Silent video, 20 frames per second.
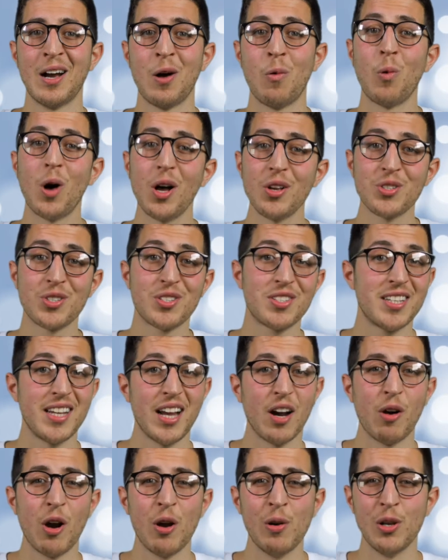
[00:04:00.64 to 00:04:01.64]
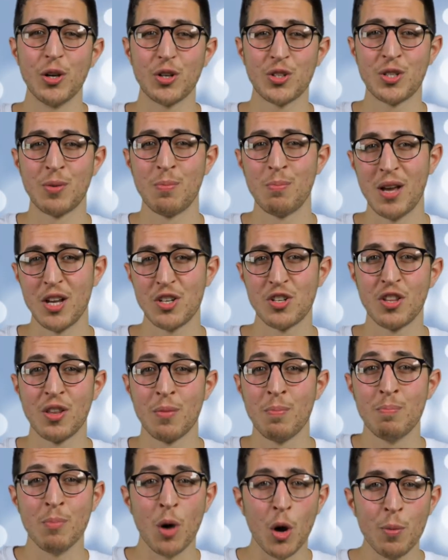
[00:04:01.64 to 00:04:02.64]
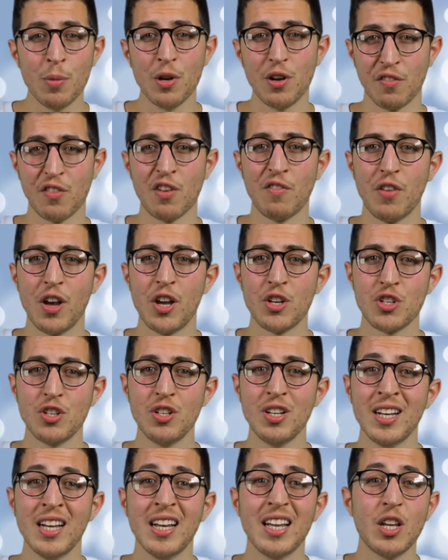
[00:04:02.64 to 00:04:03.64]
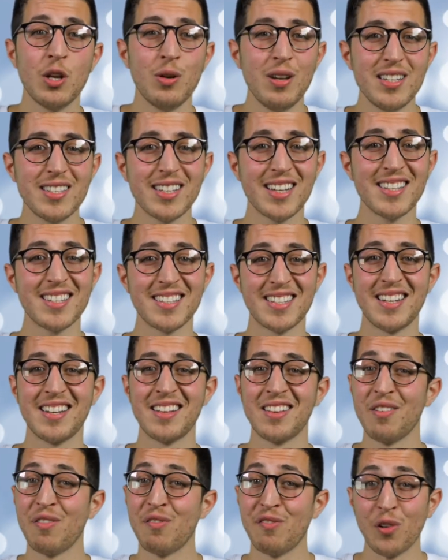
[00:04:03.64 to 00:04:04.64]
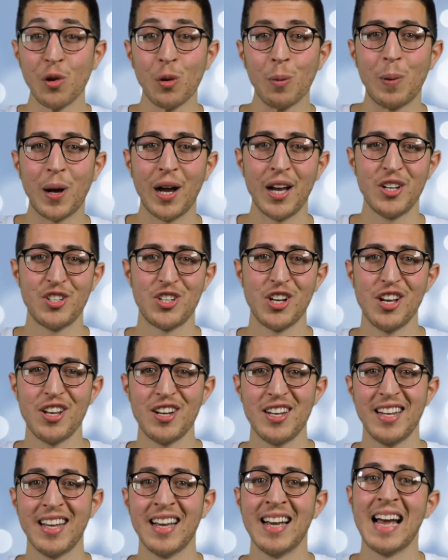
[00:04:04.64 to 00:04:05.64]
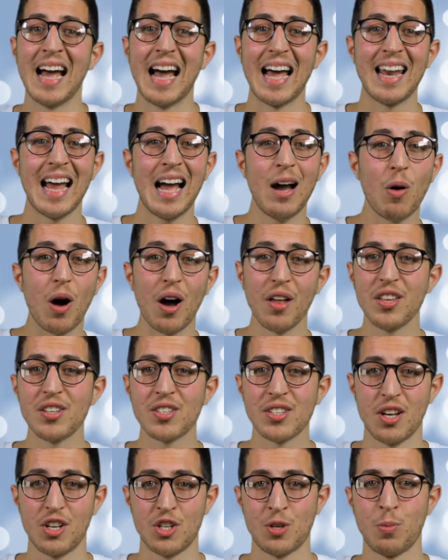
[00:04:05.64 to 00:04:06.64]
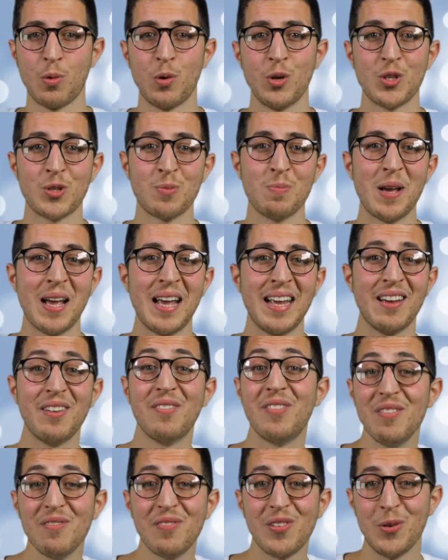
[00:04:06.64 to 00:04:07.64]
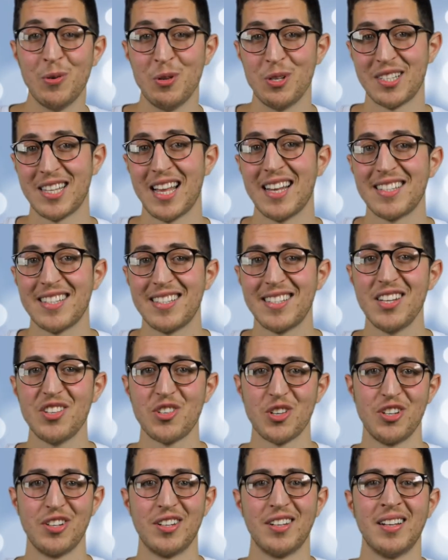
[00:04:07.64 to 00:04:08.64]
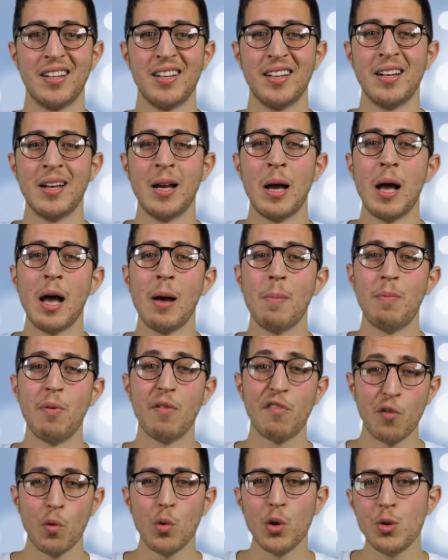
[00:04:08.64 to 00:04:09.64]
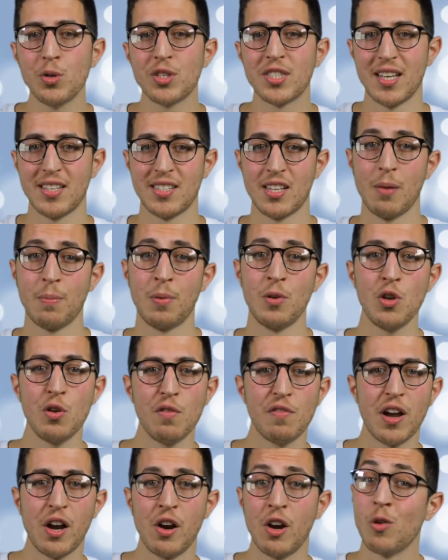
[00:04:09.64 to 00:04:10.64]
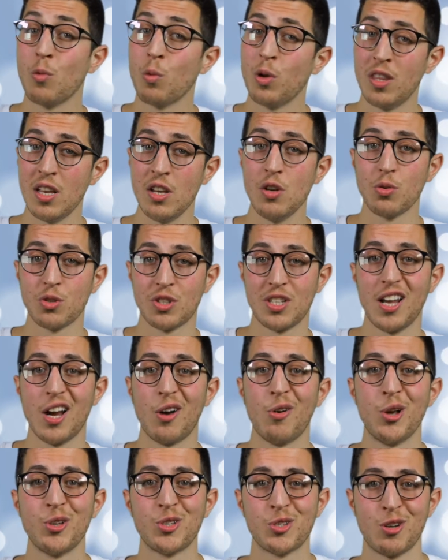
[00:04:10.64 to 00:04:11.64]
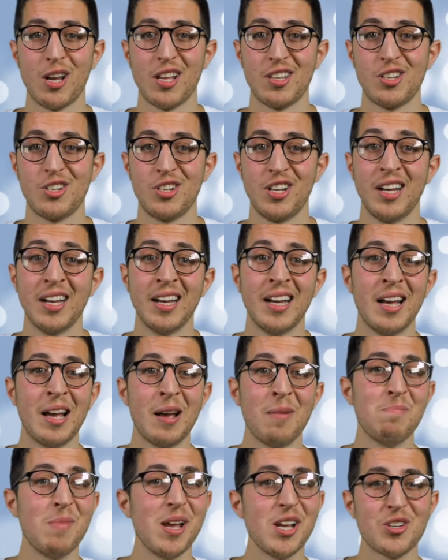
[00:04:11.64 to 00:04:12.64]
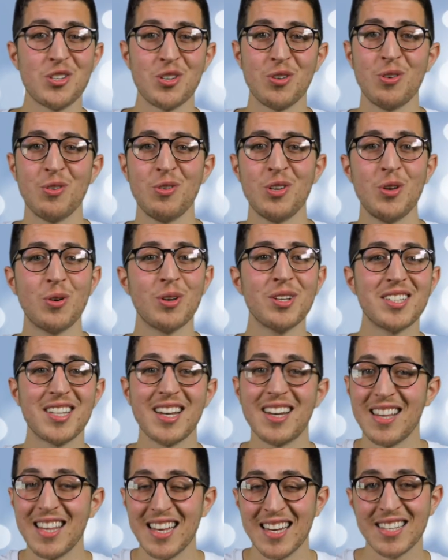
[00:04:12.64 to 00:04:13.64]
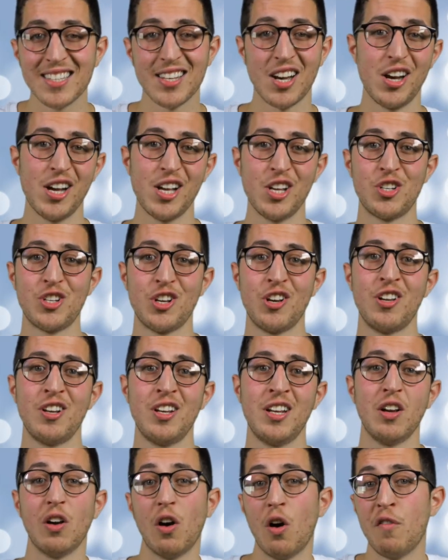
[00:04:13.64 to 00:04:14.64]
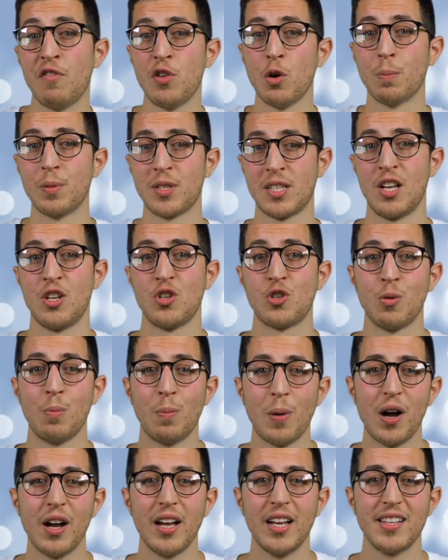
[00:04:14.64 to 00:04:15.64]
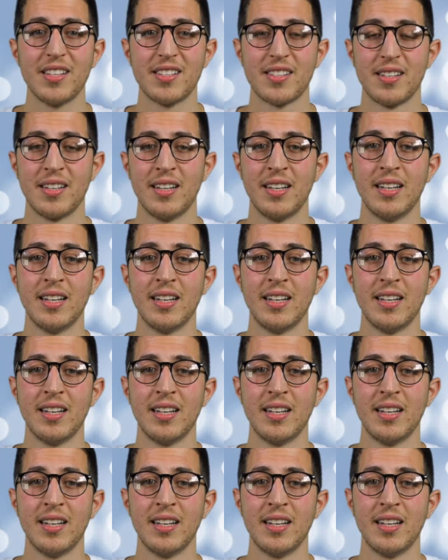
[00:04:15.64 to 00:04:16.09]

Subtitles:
Whilst CRO looks to measure the moment of conversion, you need to consider the full buyer journey and how other touchpoints may have influenced that decision. Before you set up a new variant within your CRO strategy, make sure you consider the entire journey of your potential buyers.